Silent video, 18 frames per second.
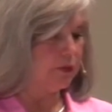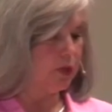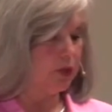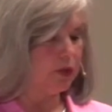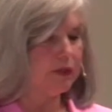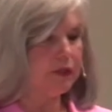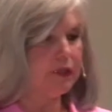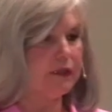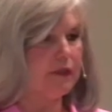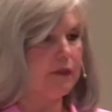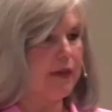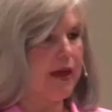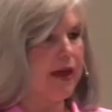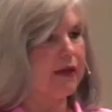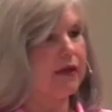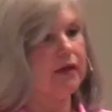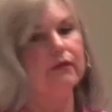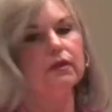booklet in the
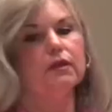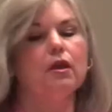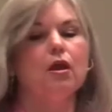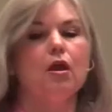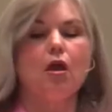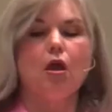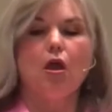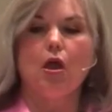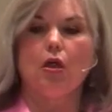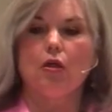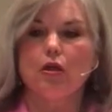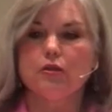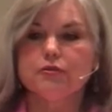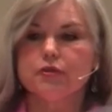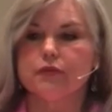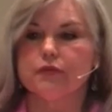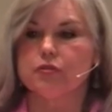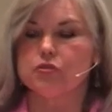back of it are
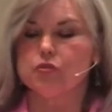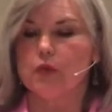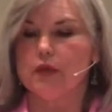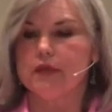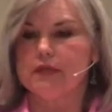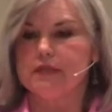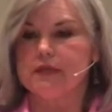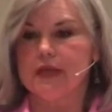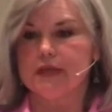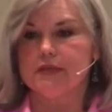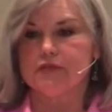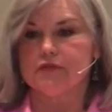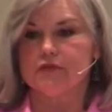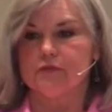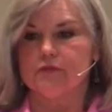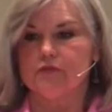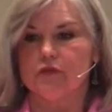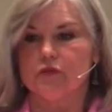also the 20 tests
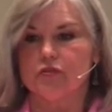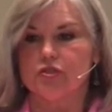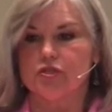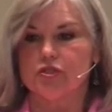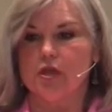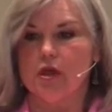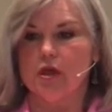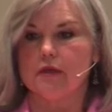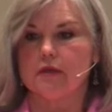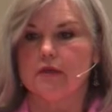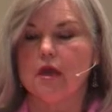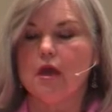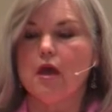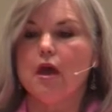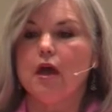from 1 John